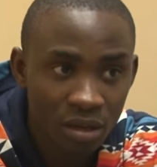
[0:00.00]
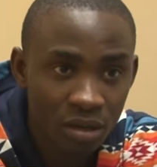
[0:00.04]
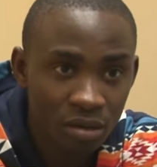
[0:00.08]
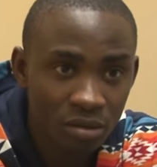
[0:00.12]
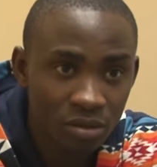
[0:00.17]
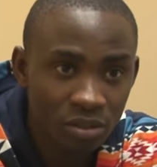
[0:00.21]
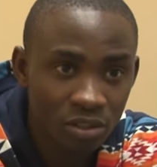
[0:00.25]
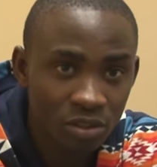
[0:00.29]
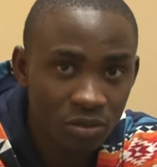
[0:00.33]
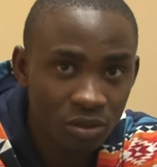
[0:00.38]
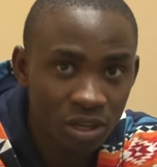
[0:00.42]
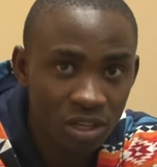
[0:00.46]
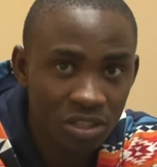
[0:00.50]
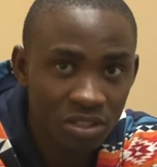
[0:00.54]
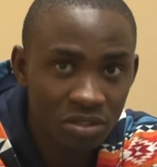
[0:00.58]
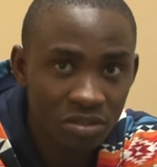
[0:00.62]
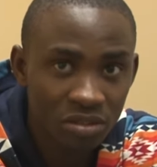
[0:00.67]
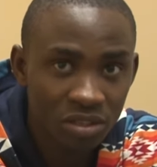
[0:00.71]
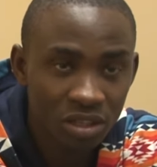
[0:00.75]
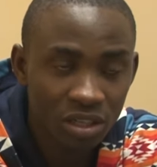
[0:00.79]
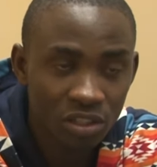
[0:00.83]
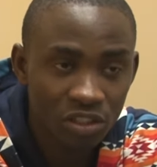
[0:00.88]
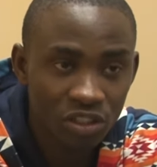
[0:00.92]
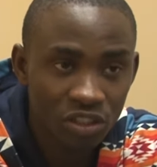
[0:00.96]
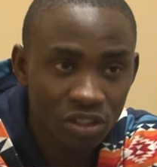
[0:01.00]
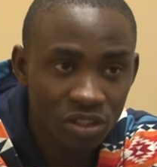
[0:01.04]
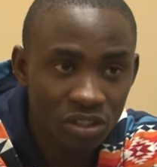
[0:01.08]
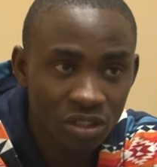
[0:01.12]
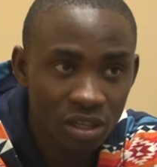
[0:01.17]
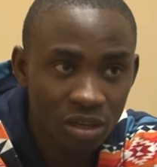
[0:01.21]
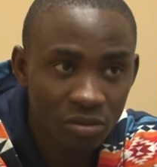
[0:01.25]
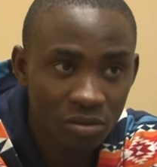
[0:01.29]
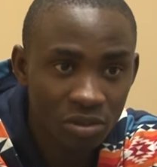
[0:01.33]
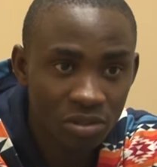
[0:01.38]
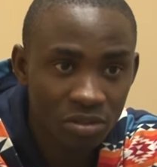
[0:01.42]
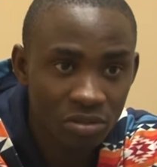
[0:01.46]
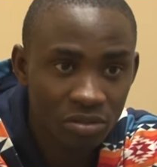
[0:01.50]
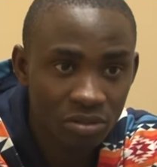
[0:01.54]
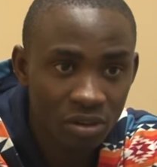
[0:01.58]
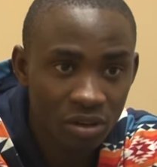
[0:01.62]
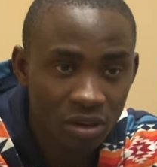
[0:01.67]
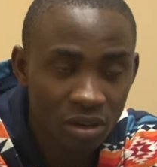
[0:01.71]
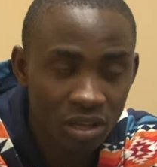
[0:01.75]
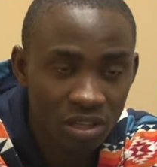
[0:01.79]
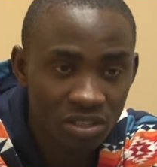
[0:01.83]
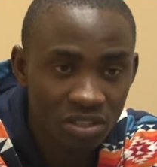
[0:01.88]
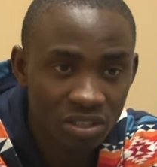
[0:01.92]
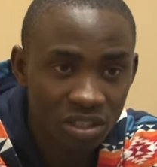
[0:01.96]
went to high school in Nigeria, went to
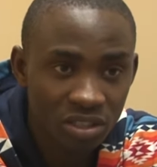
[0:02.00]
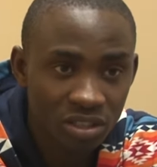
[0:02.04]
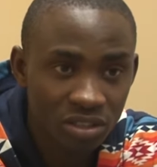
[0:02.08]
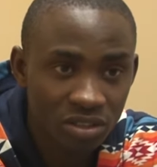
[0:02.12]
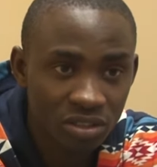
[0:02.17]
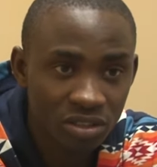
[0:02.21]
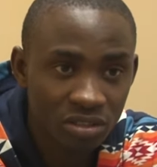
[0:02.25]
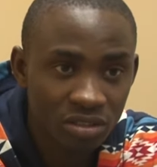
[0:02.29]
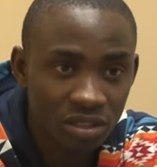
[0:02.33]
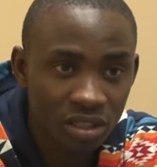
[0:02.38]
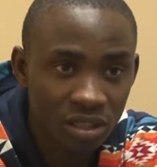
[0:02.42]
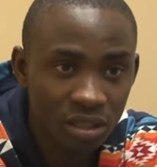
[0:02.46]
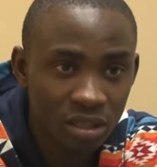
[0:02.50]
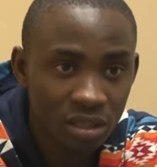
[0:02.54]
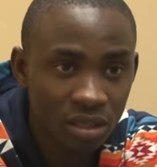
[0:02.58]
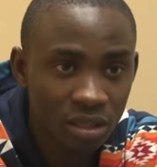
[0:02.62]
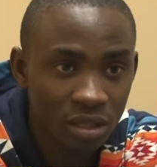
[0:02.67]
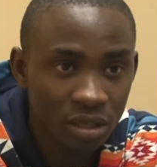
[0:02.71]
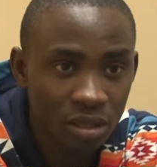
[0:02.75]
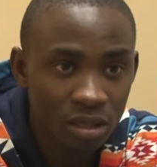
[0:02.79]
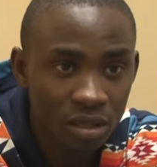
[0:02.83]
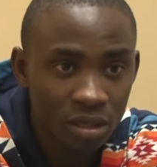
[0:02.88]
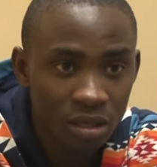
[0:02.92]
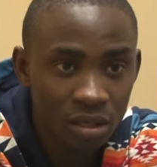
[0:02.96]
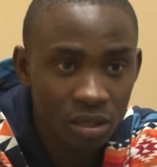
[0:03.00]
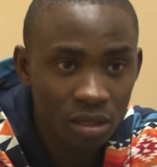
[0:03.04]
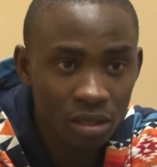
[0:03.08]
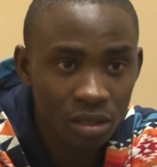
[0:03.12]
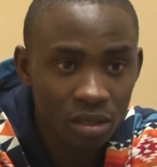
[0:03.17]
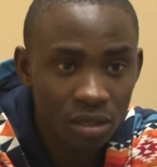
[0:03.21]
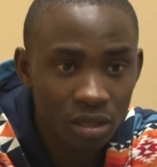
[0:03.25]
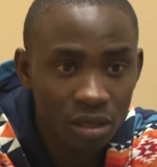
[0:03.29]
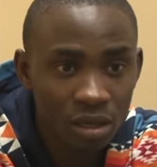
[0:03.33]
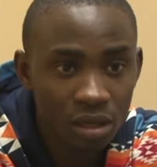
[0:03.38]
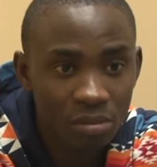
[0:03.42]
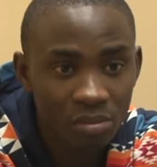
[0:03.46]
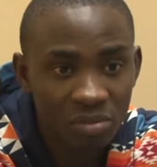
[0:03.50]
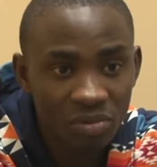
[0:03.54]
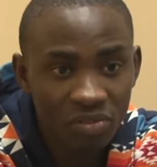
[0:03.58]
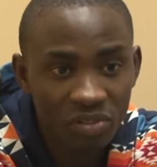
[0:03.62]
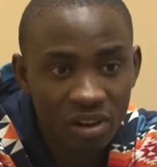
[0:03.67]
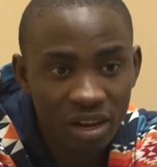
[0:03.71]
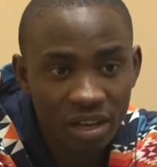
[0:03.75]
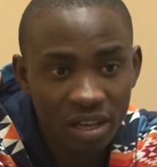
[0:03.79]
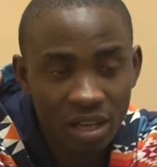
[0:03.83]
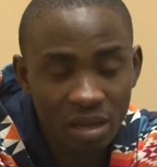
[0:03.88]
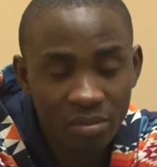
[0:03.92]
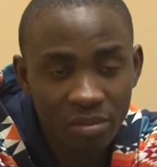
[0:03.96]
college in Nigeria. Yeah, before I
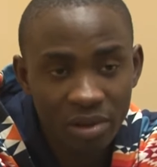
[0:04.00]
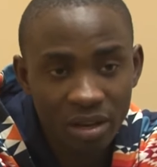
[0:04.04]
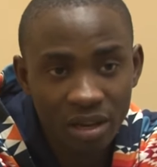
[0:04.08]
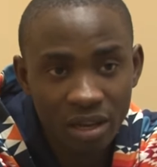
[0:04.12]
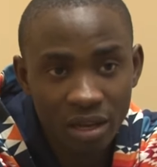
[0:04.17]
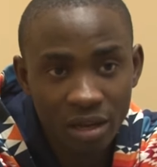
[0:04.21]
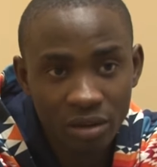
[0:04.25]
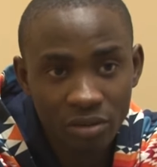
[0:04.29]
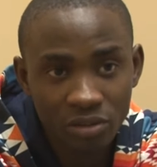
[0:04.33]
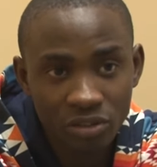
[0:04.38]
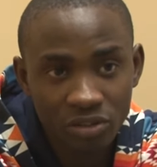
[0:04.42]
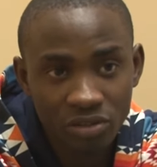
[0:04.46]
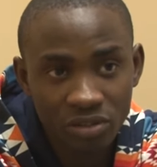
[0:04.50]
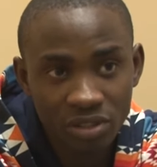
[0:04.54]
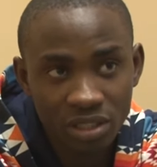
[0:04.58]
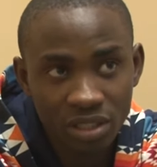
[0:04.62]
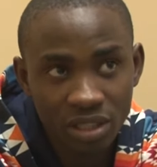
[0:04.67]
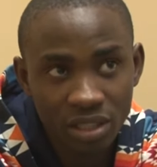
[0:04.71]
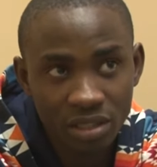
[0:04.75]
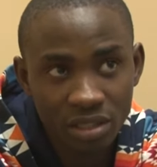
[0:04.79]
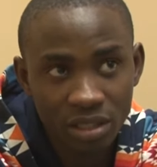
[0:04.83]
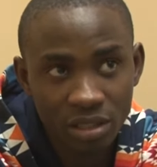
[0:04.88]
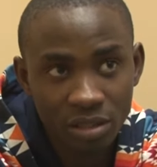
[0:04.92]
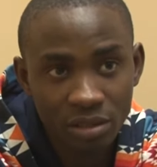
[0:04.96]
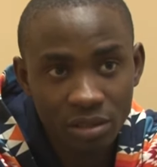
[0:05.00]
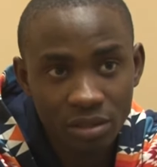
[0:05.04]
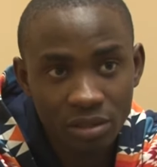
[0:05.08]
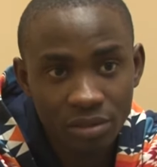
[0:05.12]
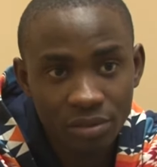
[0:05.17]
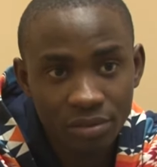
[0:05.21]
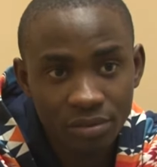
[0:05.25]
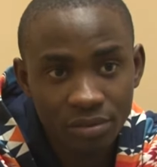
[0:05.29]
came here like 3 years ago.